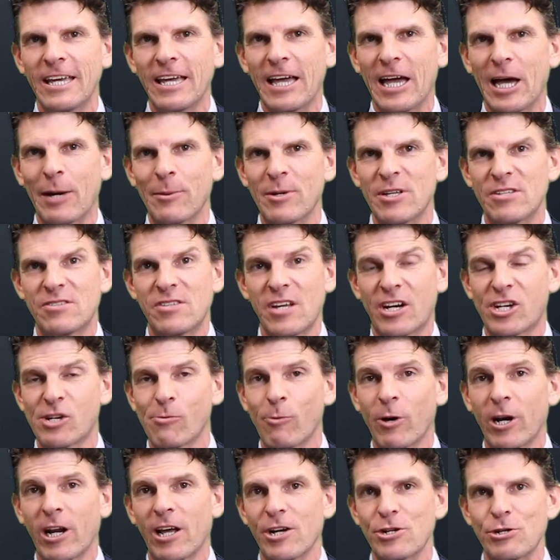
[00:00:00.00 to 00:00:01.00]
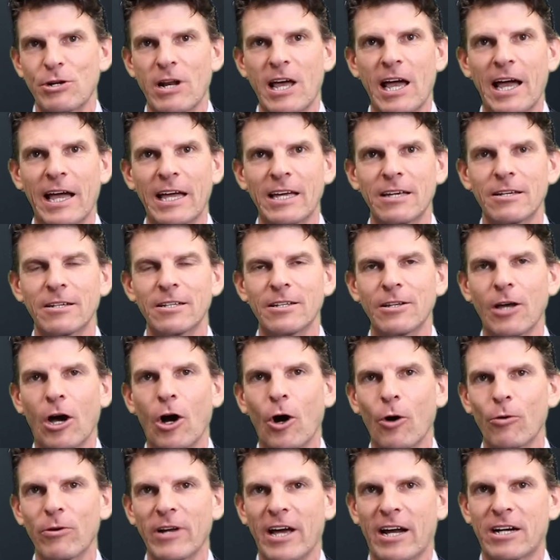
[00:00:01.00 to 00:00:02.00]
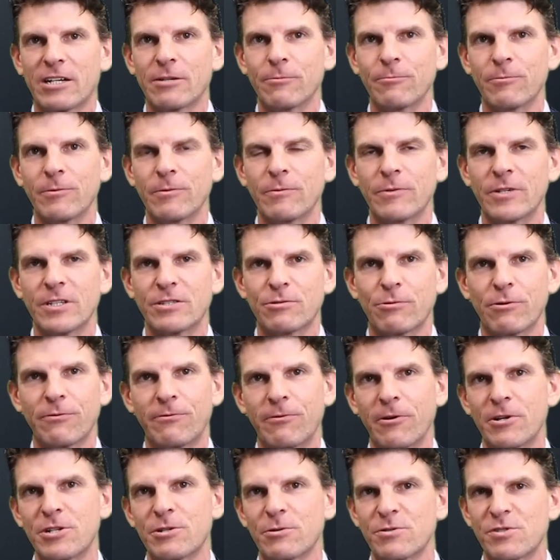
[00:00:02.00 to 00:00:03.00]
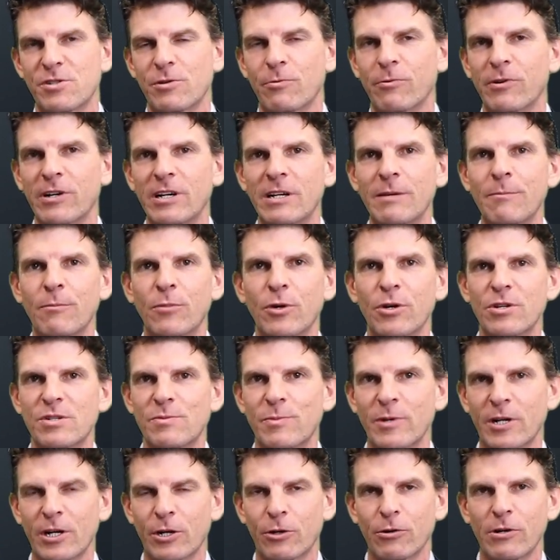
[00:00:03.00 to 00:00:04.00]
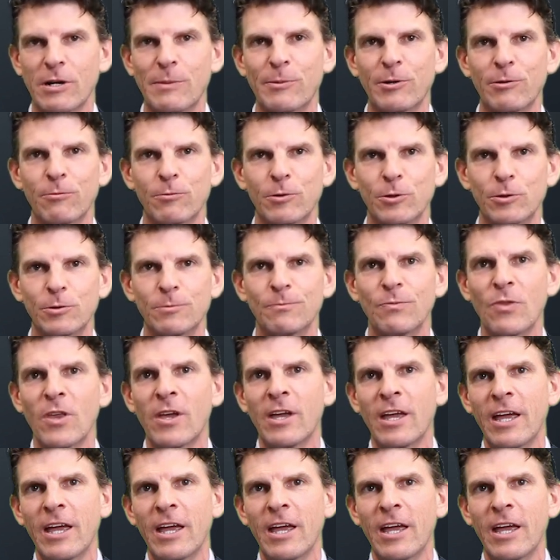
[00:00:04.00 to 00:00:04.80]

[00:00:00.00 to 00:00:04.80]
It's Section 100A in the old Act, and it's referred to as the Reimbursement Agreement Rule.